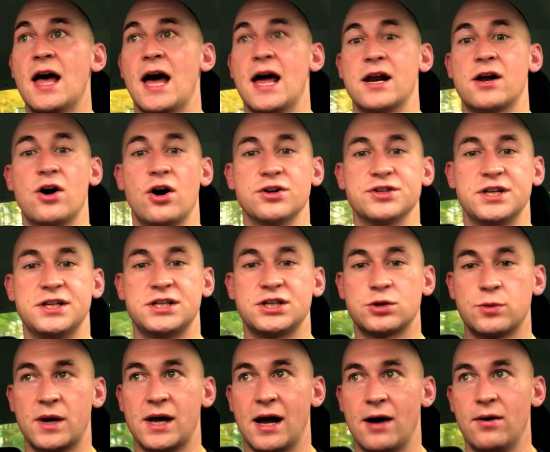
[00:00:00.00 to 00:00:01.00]
and causing it to
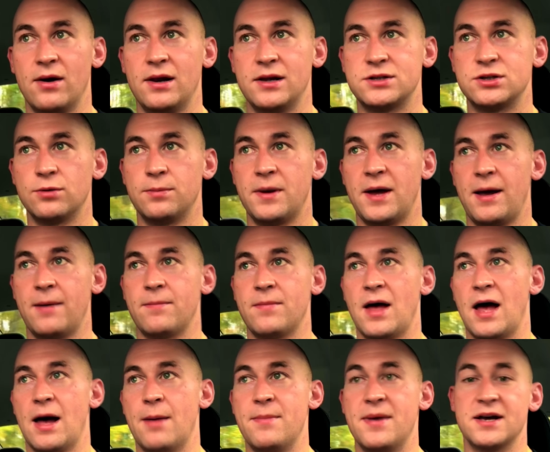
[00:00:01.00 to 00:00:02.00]
swing out a little bit,
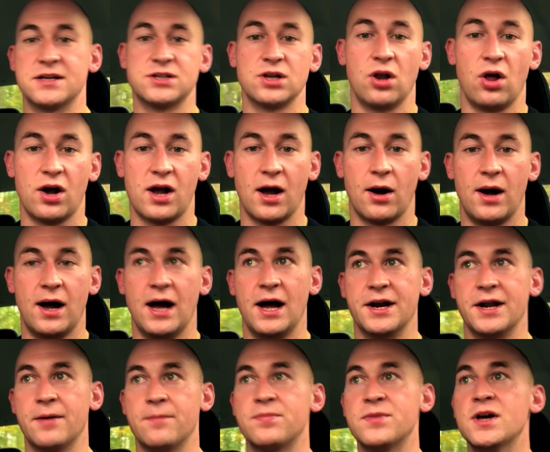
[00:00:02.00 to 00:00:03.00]
makes the lockout
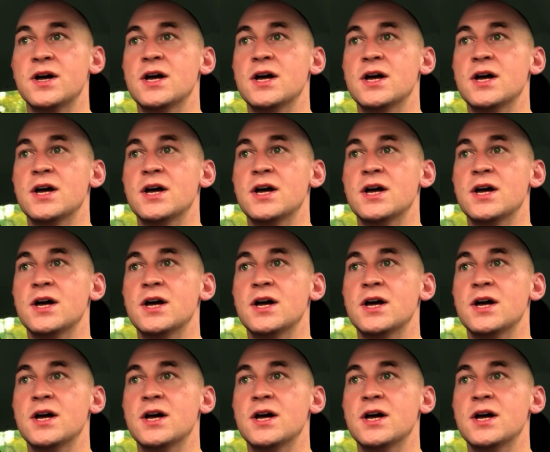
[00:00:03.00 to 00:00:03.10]
harder.